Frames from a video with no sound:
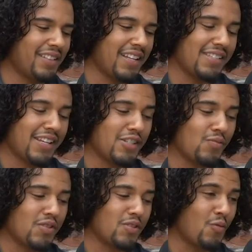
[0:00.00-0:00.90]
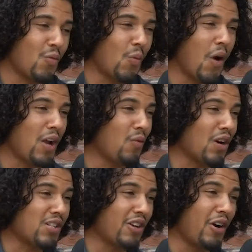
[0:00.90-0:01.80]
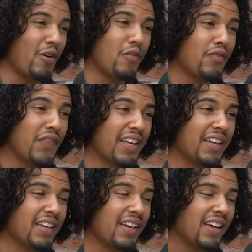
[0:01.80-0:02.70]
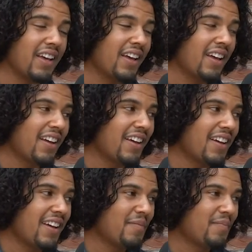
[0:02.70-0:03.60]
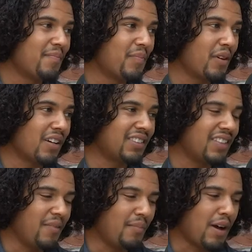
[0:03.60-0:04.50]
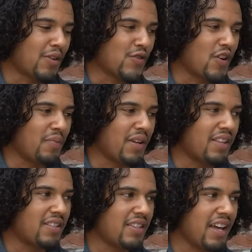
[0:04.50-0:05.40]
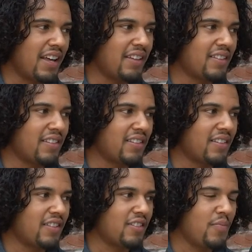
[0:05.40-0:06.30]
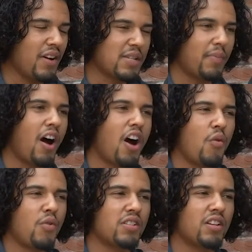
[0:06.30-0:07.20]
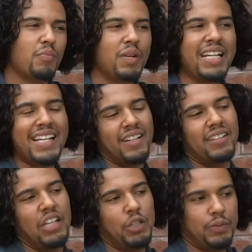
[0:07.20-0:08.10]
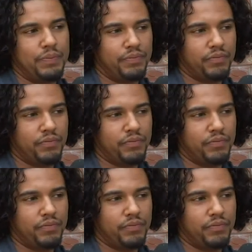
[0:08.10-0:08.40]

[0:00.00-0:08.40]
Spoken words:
The intention was to whitewash the whole thing, but I see mouse droppings, and to be honest, my heart wasn't completely in the deal.